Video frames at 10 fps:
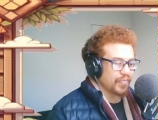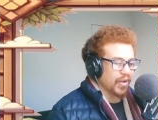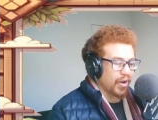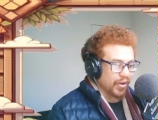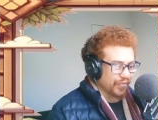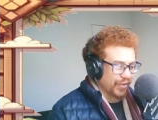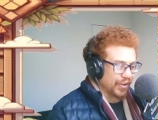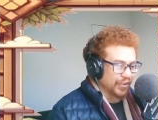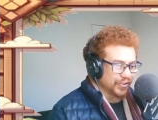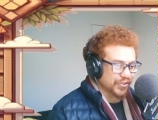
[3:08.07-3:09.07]
oh, if I
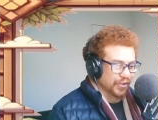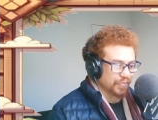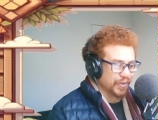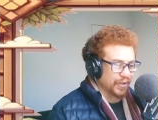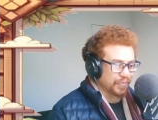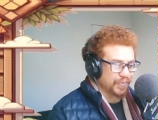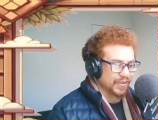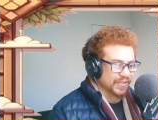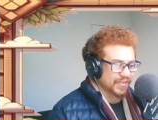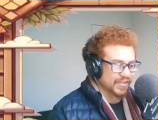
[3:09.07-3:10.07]
lose on
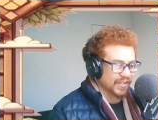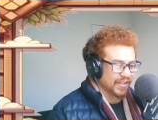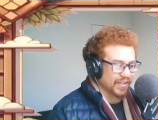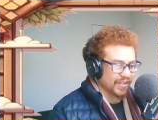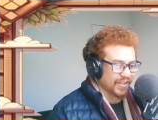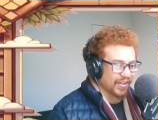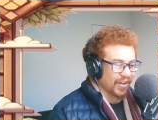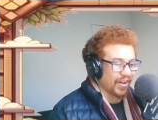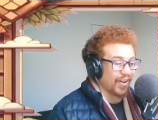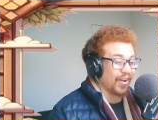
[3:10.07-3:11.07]
purpose...
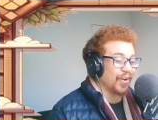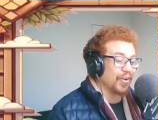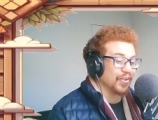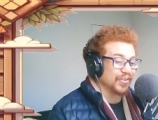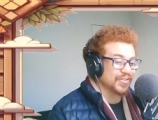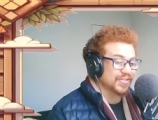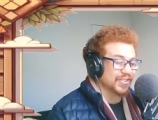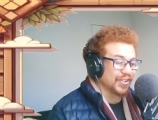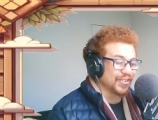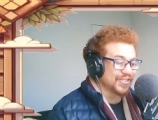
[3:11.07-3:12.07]
Oh,
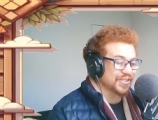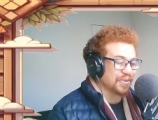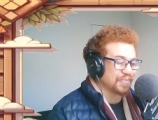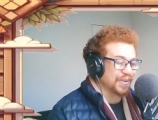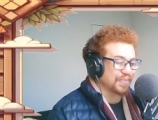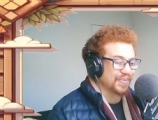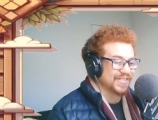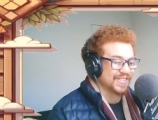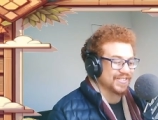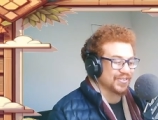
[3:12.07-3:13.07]
so losing on
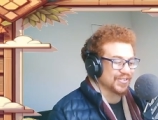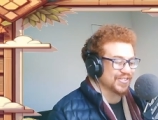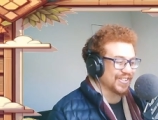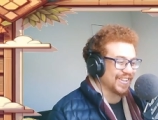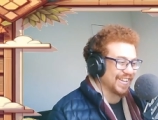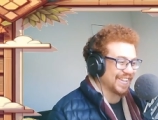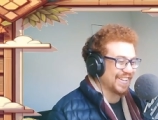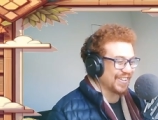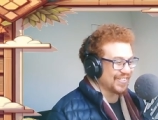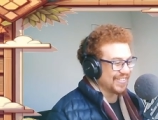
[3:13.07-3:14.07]
purpose is also like
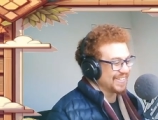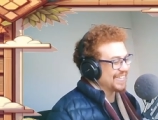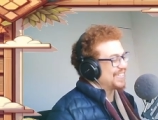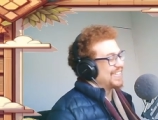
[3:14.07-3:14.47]
Kira.